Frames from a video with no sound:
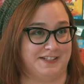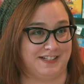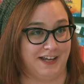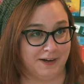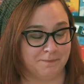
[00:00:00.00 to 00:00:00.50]
that
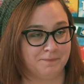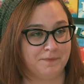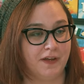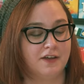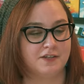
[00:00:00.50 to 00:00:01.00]
scene.
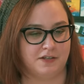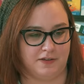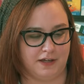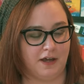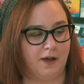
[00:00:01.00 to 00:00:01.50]
Yeah. So
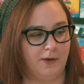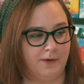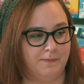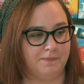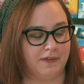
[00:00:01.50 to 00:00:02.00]
they
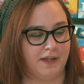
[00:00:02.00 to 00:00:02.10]
go